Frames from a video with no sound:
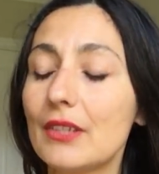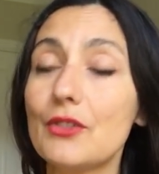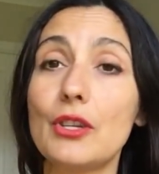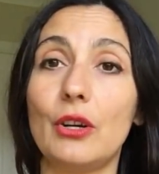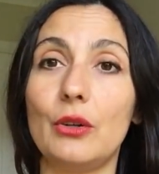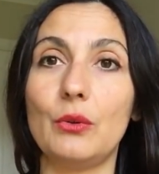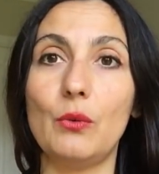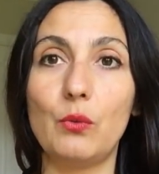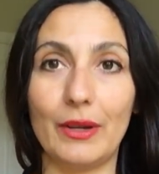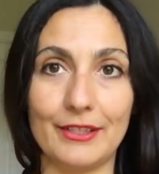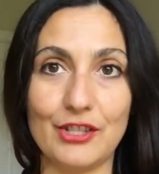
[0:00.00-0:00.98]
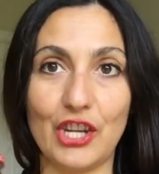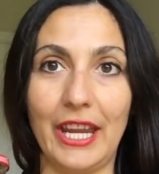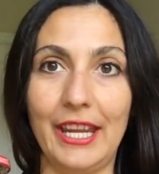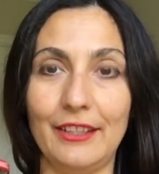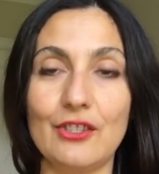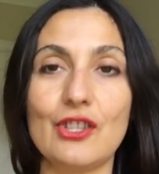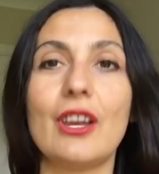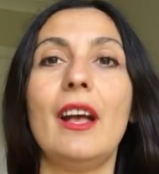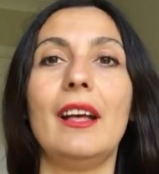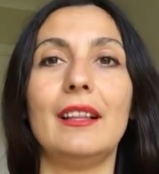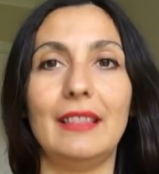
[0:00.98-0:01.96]
So one change
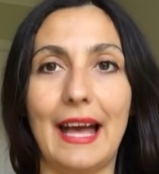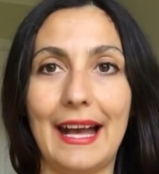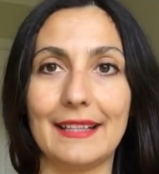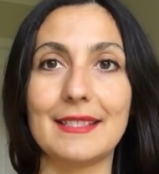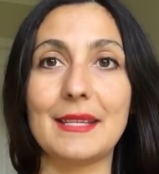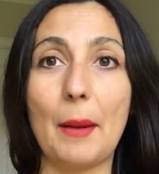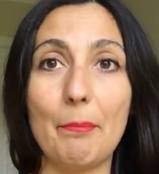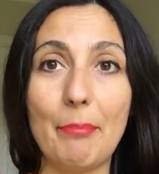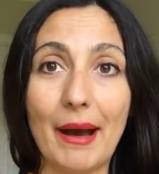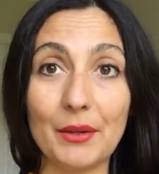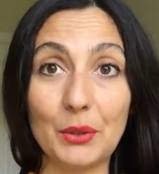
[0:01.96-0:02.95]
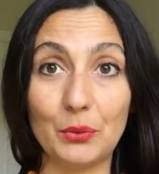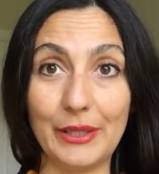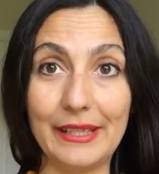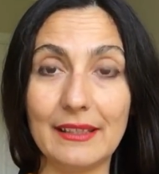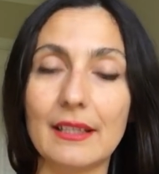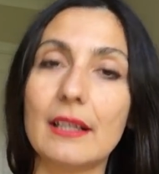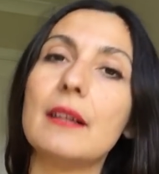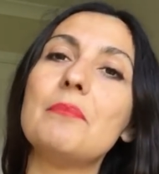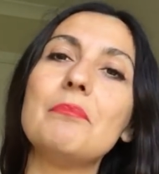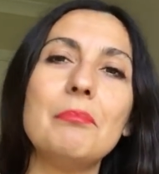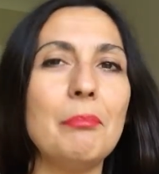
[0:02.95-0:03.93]
lasts about a week
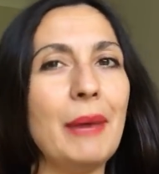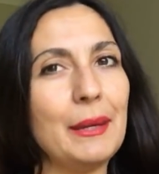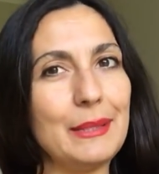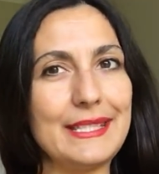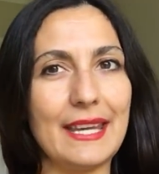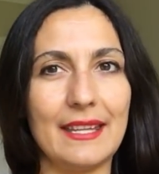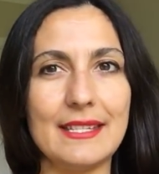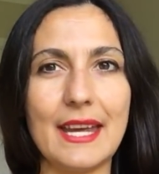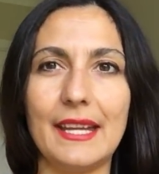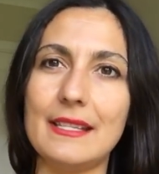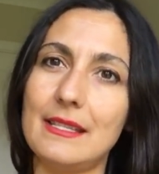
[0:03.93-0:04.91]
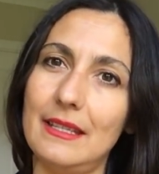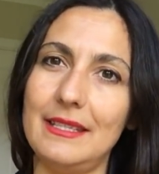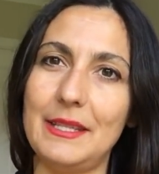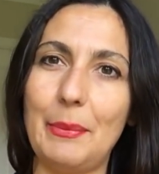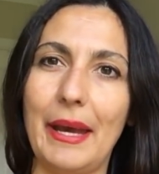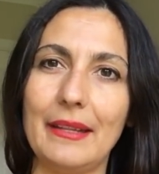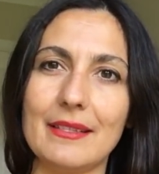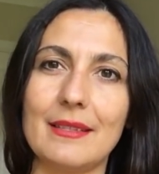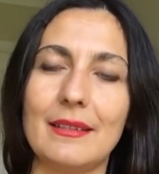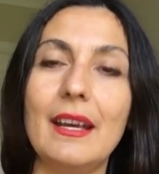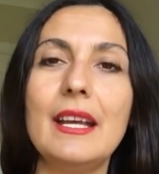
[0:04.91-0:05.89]
maybe 10 days. It
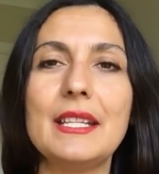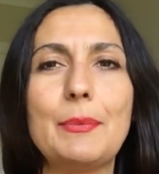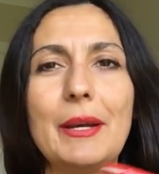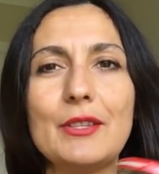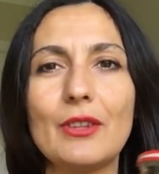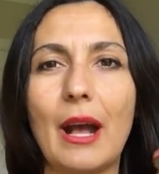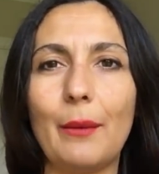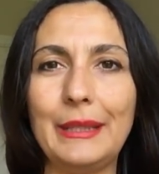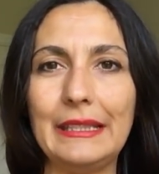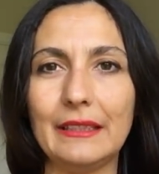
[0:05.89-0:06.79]
depends. Depends on how many